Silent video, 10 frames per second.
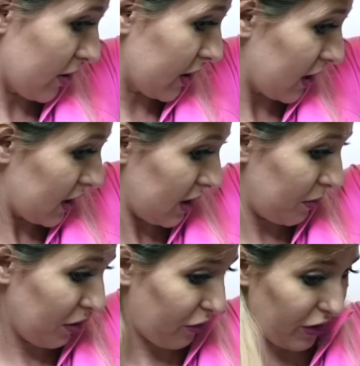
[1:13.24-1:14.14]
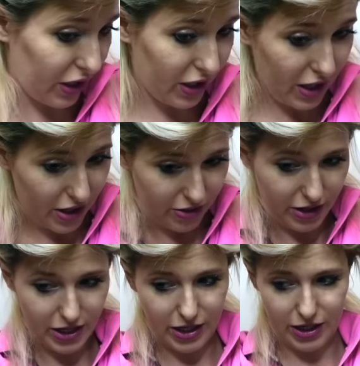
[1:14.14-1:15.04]
so I can clip the fake hair
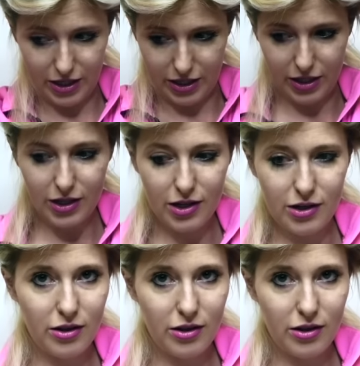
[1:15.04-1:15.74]
in.